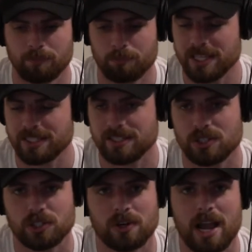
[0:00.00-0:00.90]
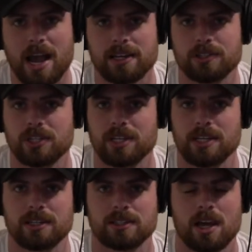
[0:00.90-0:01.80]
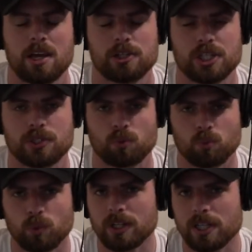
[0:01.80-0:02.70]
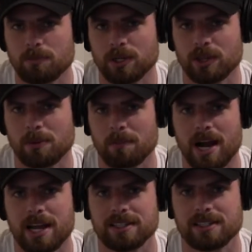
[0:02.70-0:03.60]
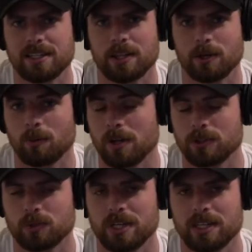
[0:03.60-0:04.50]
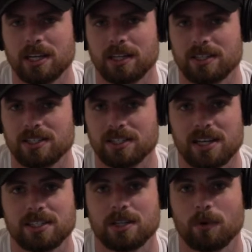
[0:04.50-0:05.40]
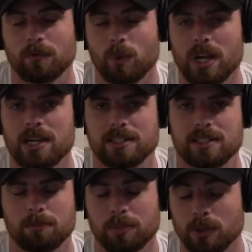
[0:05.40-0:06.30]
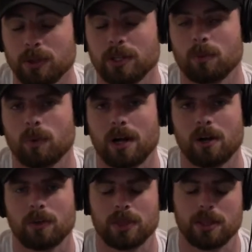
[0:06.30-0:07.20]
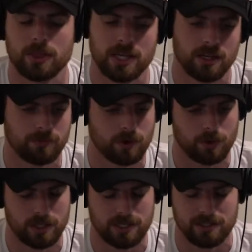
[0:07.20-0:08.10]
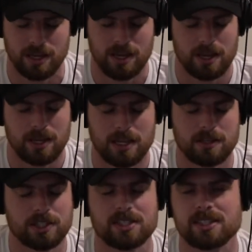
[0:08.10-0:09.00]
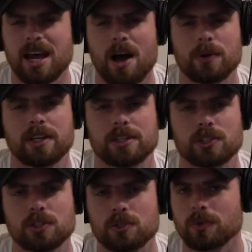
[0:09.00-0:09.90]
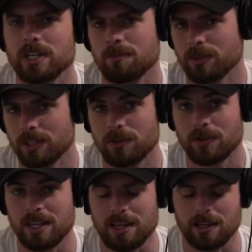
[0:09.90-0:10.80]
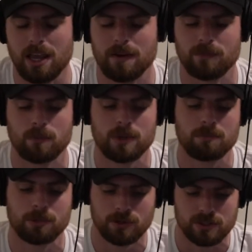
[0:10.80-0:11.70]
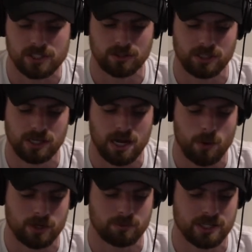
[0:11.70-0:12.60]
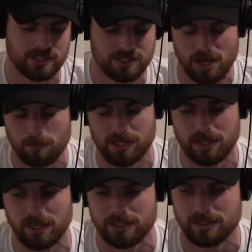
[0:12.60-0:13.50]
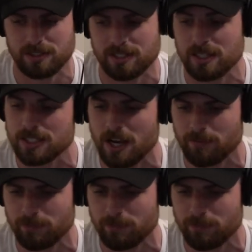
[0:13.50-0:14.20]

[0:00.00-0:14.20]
business strategies, just really put their minds together while drinking and discussing of ways to build their wealth and think of all these. It just sounded extremely unique. And for me personally, I want to bring this up because since I've